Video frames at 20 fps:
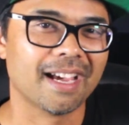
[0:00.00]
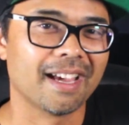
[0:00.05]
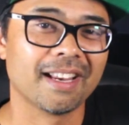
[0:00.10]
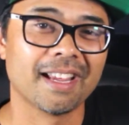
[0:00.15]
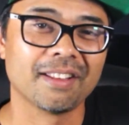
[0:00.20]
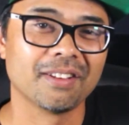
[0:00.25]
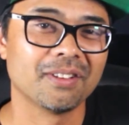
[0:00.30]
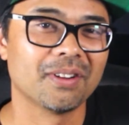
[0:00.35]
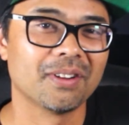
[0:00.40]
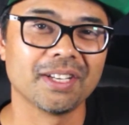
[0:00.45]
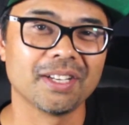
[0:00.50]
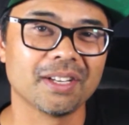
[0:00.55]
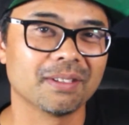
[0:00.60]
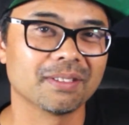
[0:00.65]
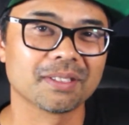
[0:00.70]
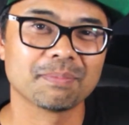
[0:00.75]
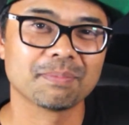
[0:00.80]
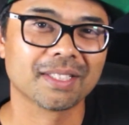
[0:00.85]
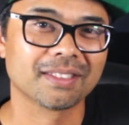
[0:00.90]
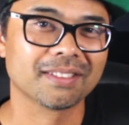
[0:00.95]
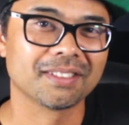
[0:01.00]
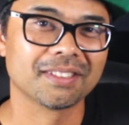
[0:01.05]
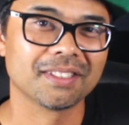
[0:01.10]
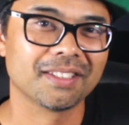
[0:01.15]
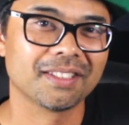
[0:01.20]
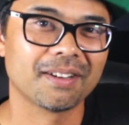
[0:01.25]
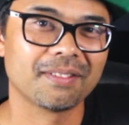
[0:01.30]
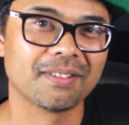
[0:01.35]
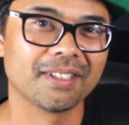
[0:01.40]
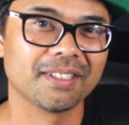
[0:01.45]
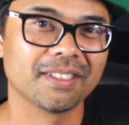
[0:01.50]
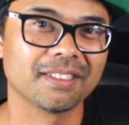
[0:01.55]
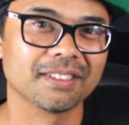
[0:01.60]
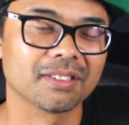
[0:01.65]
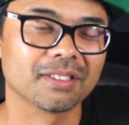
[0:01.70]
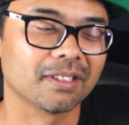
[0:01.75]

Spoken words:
had no idea I was about to share that right now.